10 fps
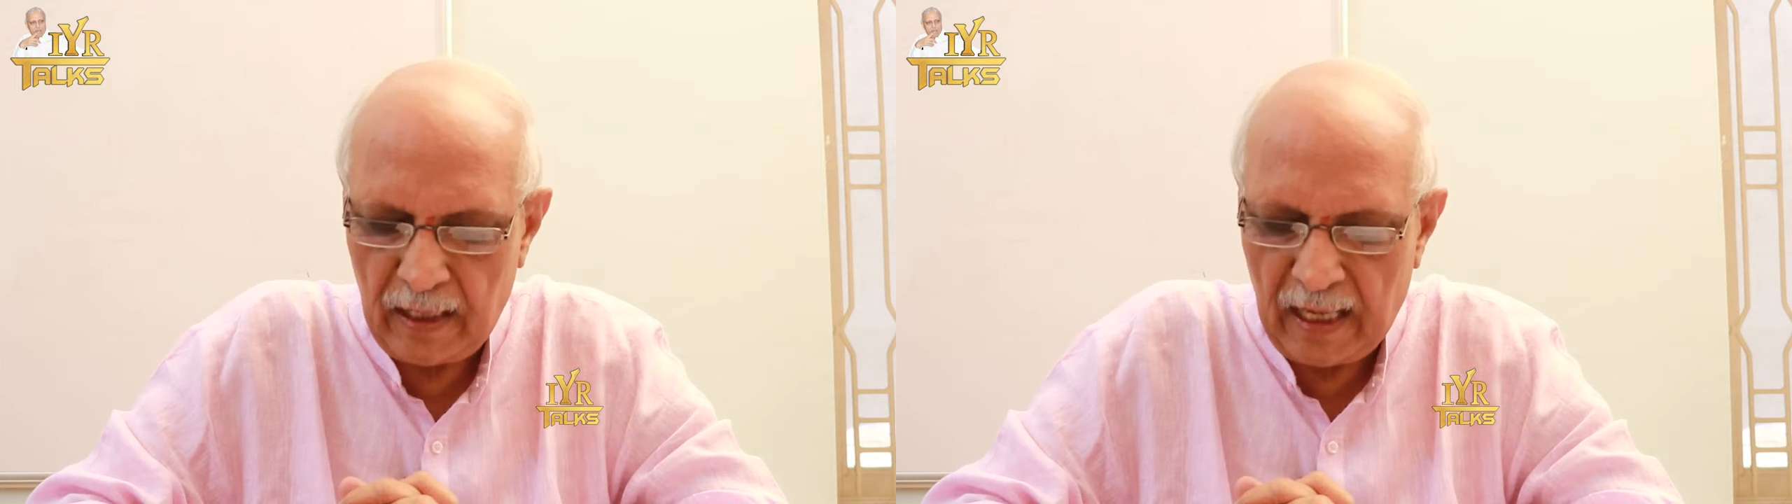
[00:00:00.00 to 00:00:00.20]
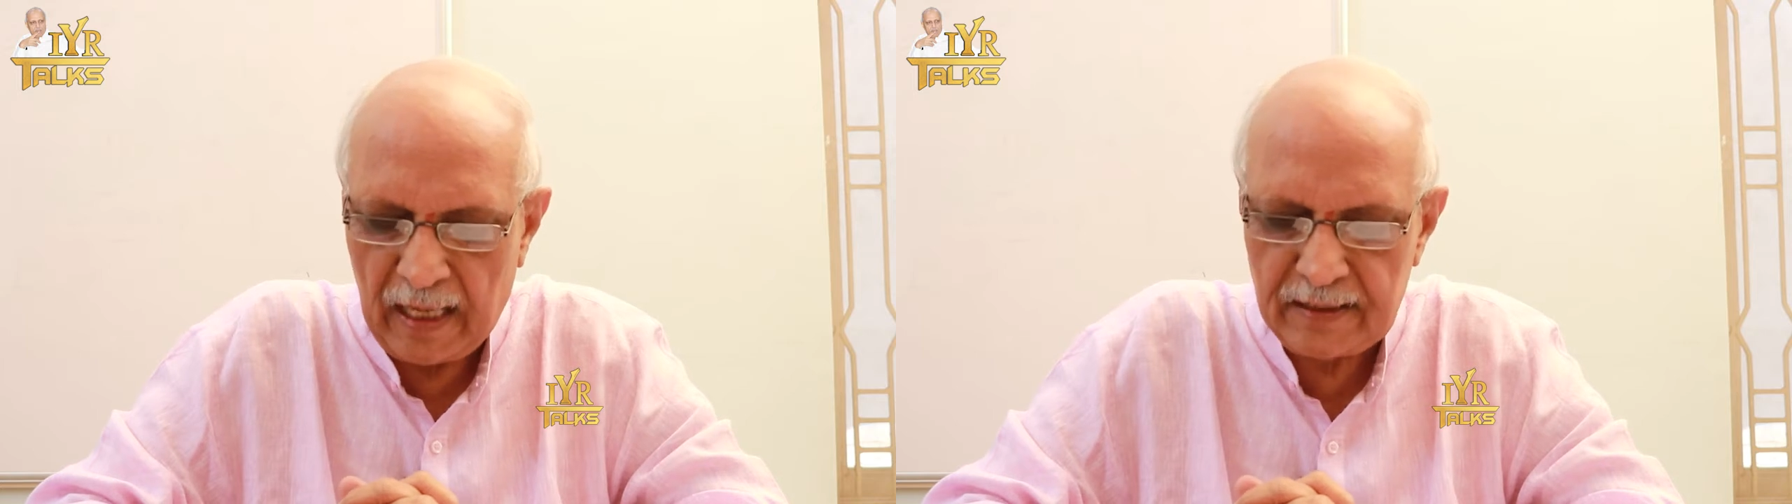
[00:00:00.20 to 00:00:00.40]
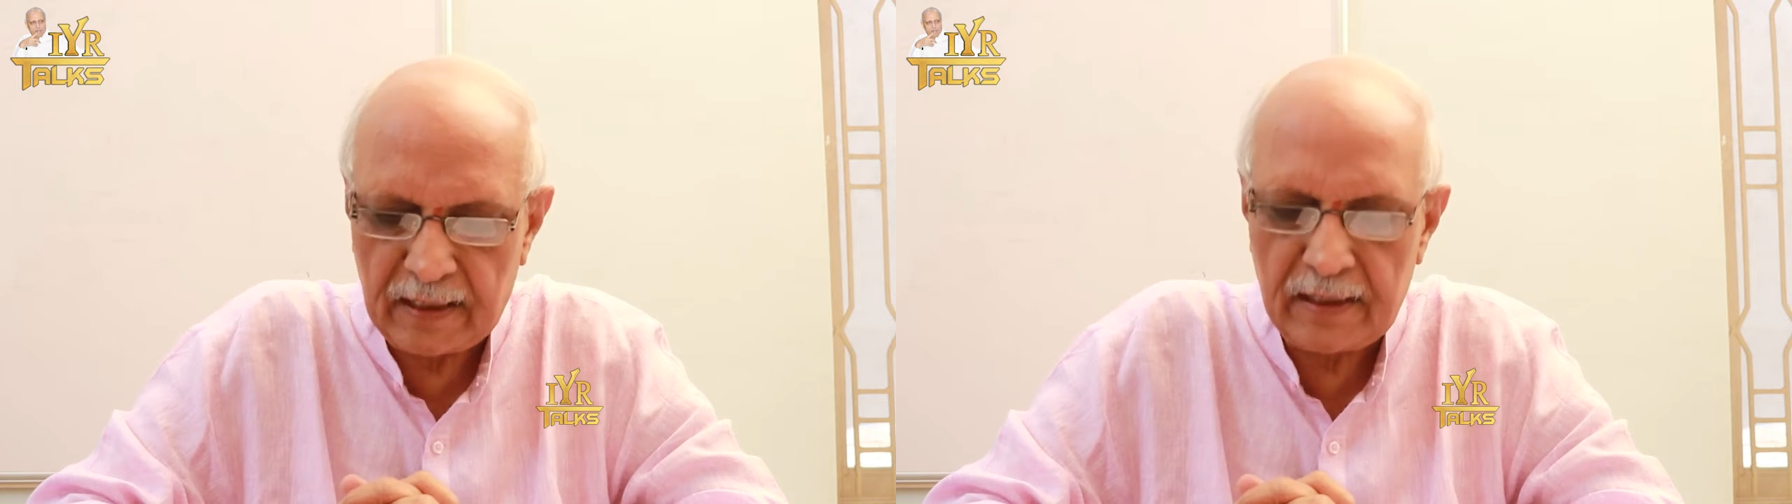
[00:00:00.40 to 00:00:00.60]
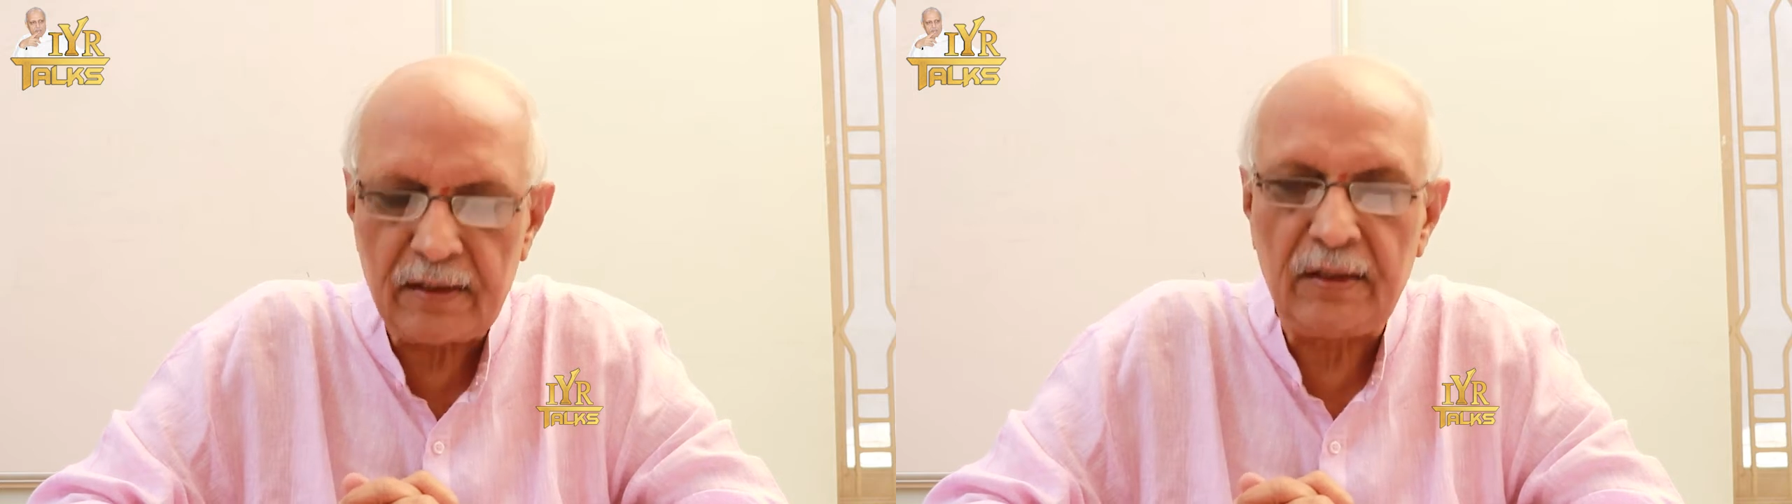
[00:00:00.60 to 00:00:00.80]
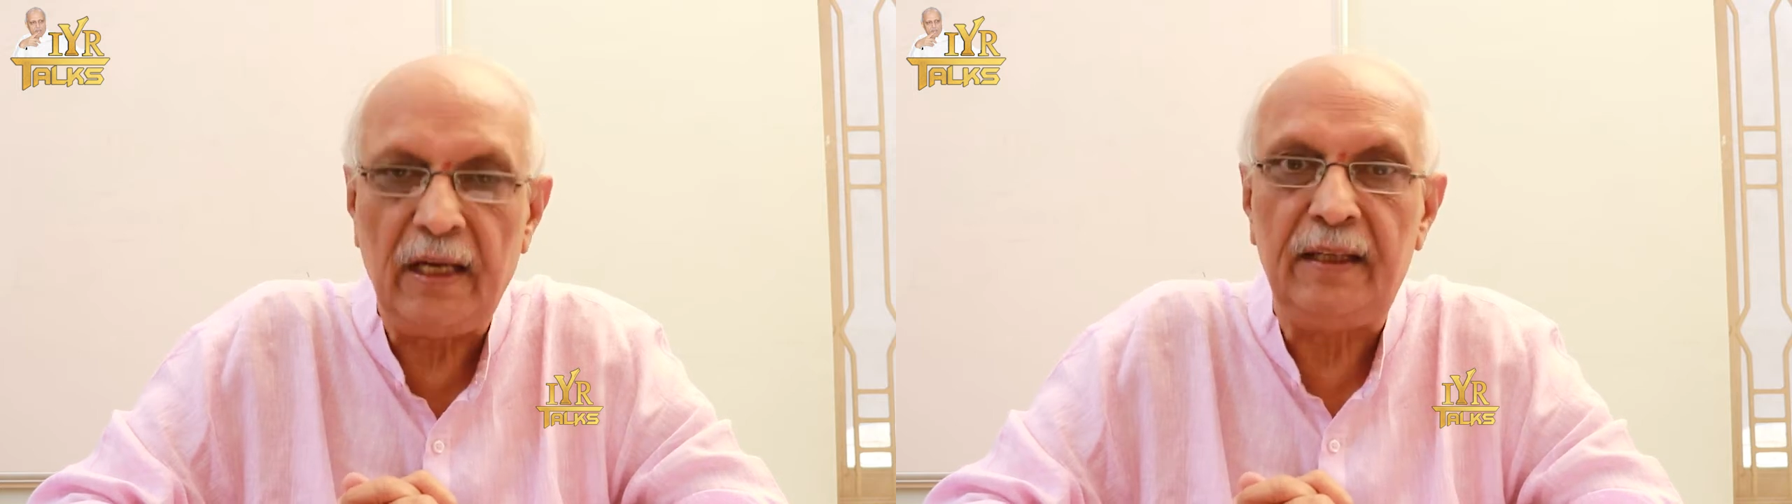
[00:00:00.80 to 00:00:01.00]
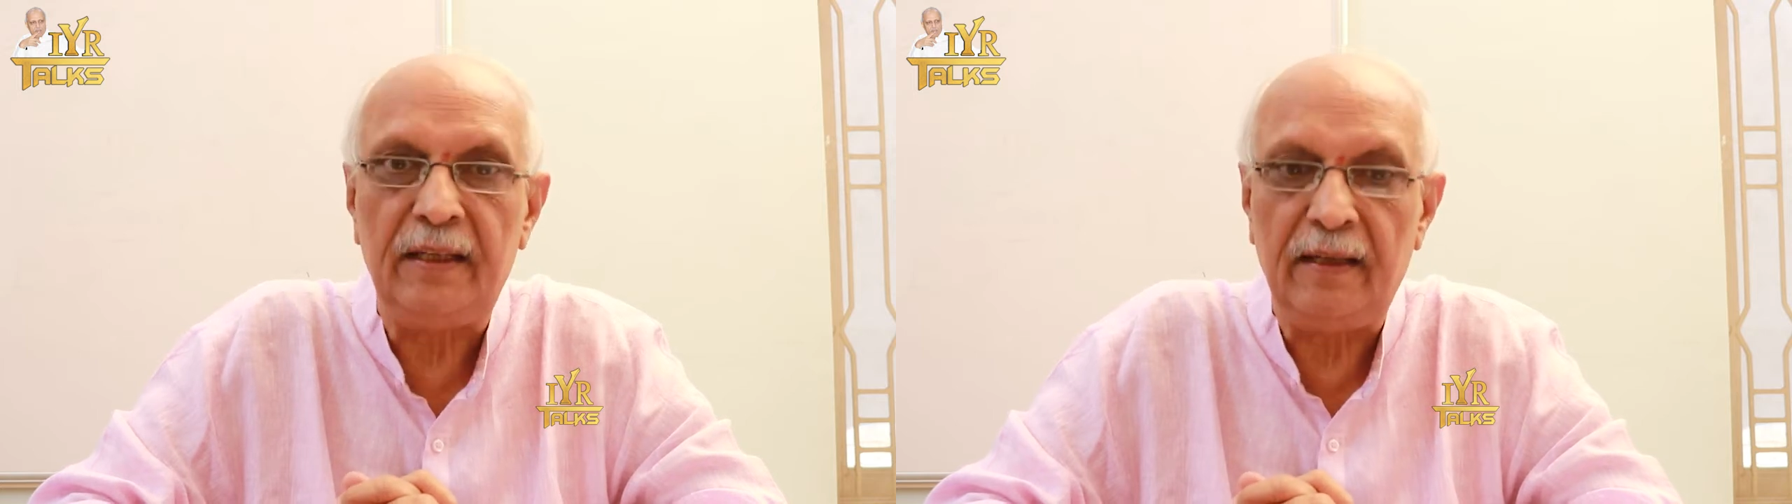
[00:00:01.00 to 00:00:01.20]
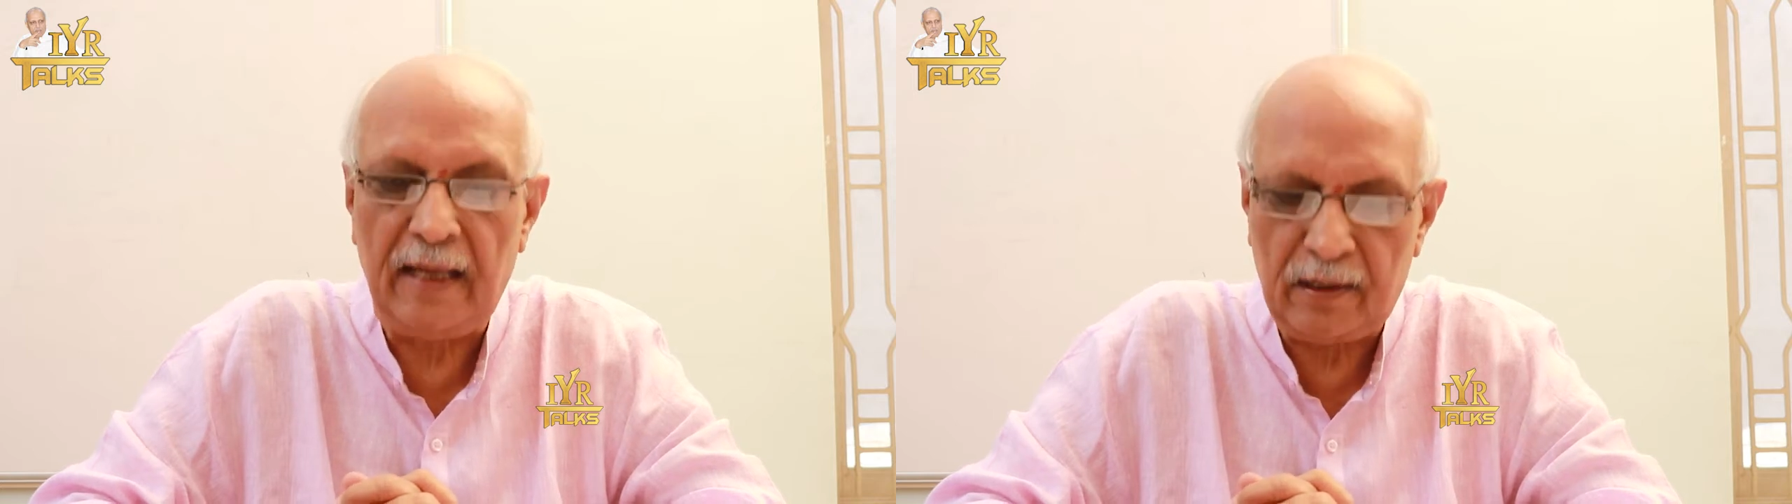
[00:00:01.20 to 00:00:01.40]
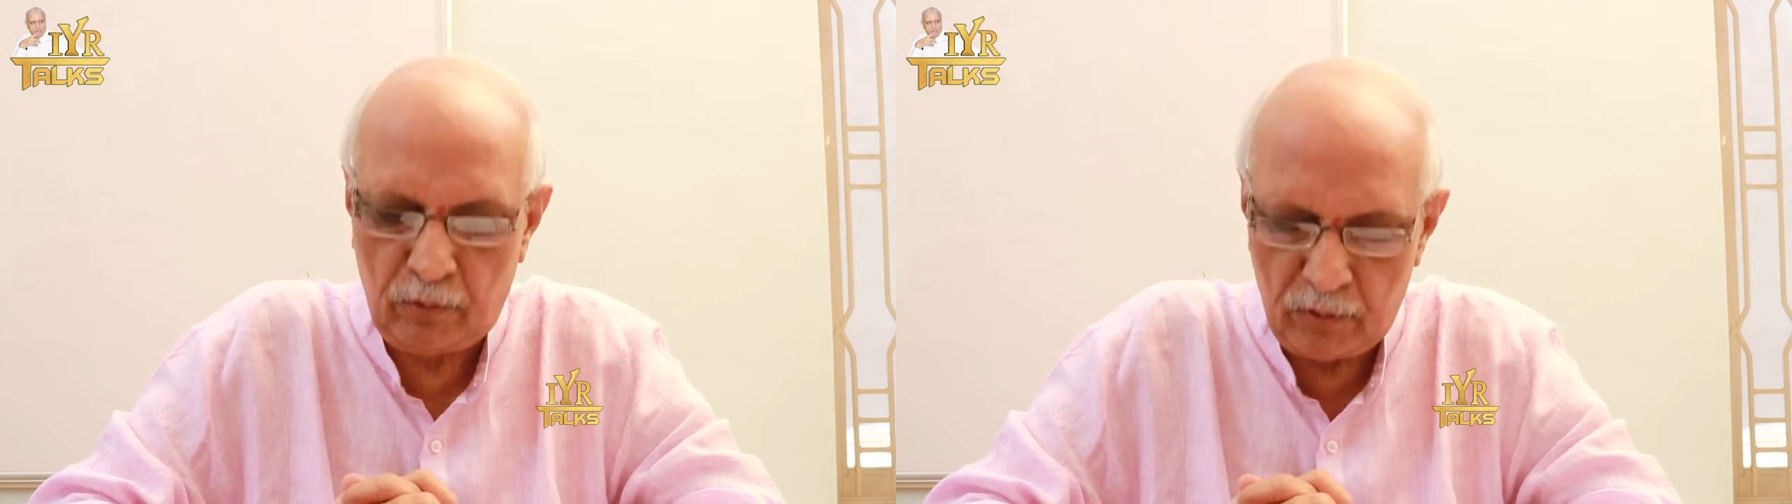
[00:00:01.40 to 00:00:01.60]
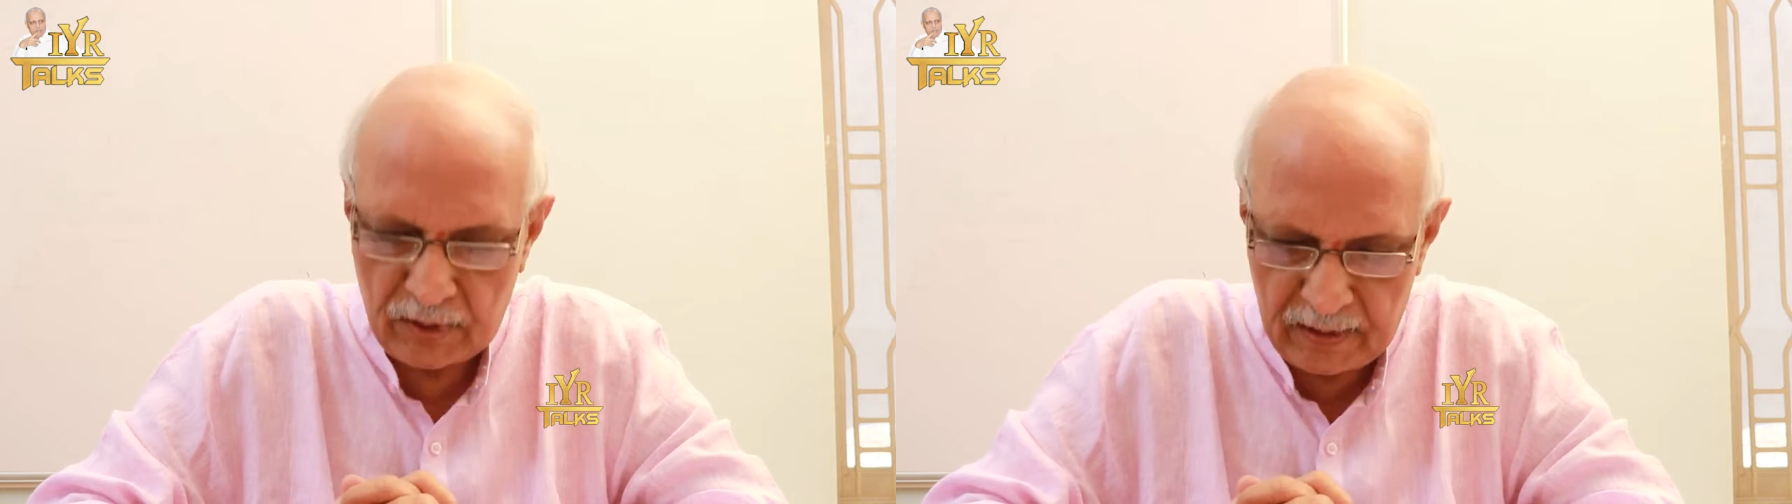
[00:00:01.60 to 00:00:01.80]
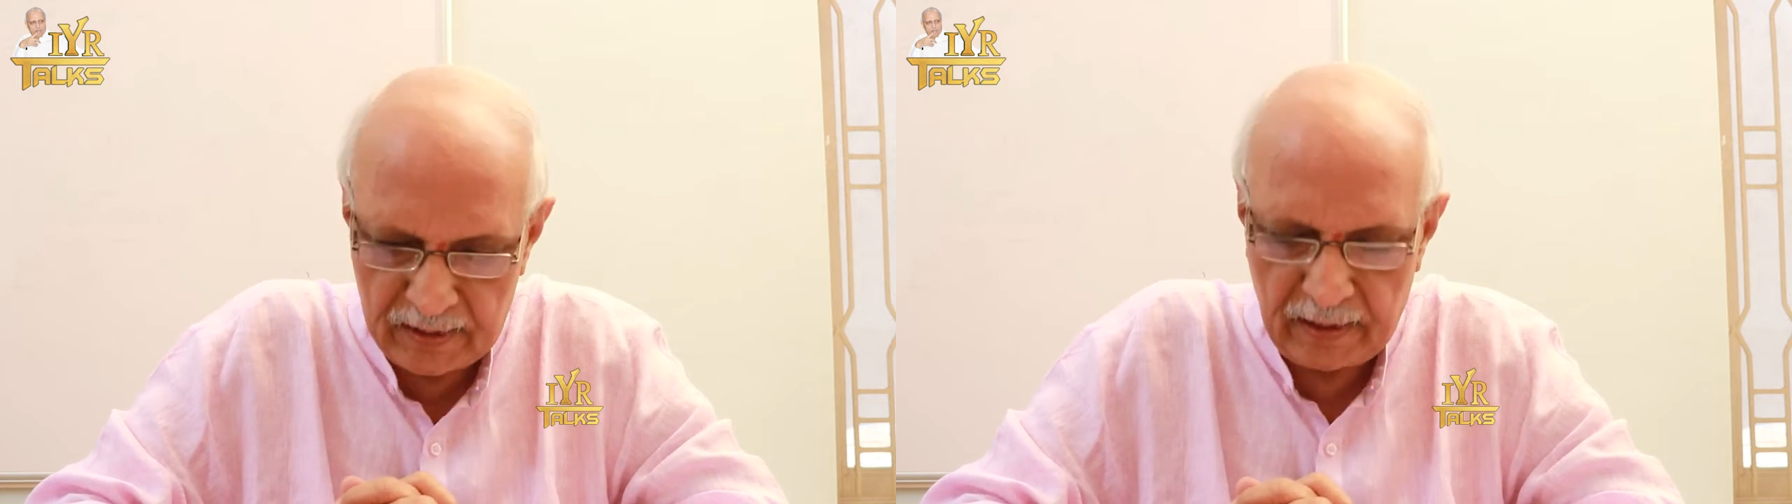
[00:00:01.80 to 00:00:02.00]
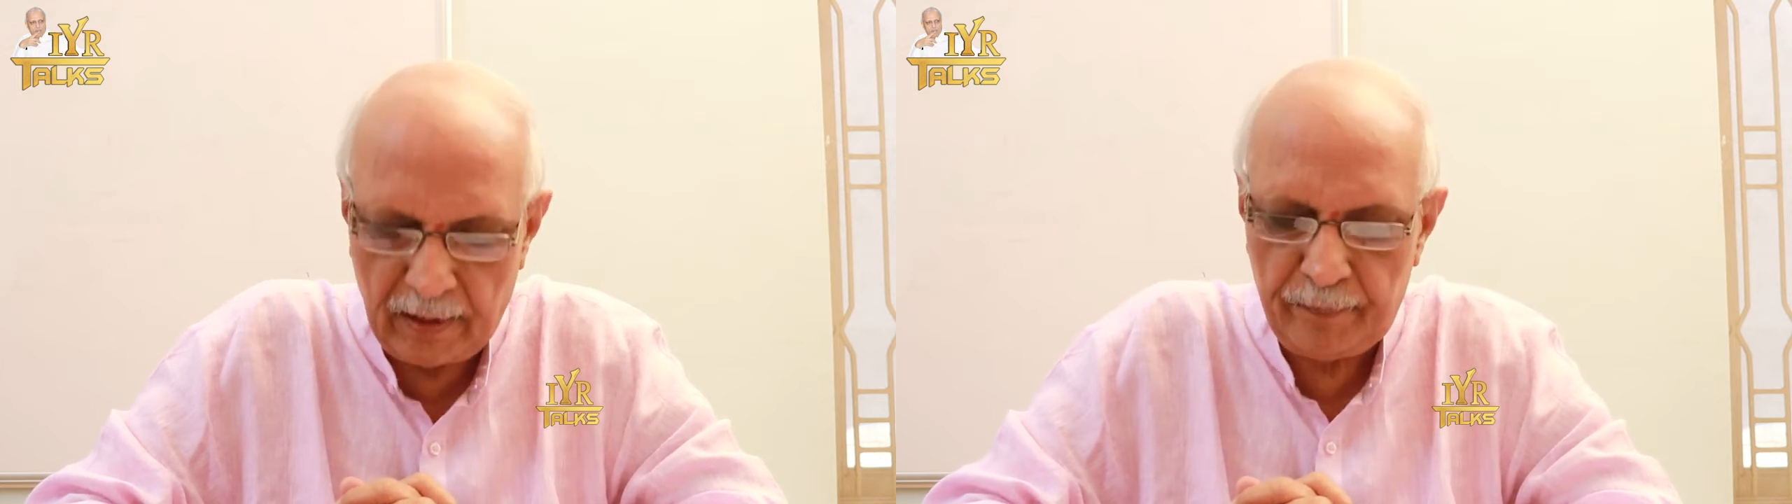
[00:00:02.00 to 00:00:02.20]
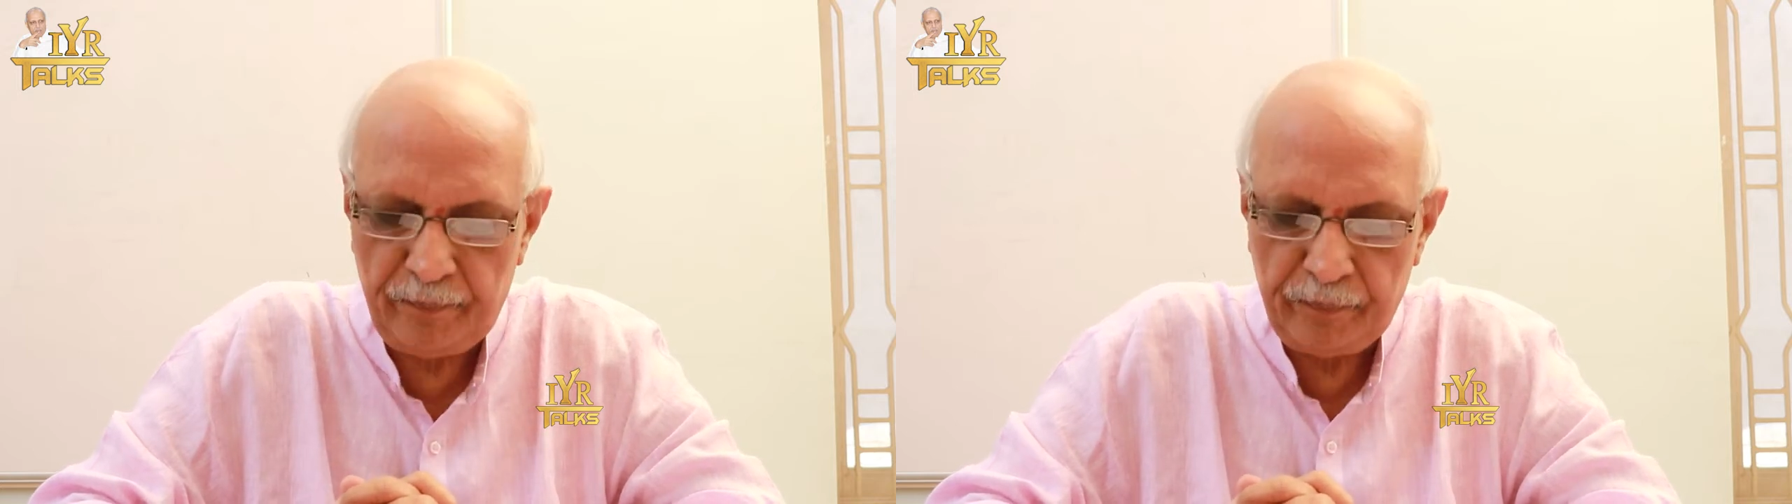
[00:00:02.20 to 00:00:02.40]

as against 18 lakh crores this year.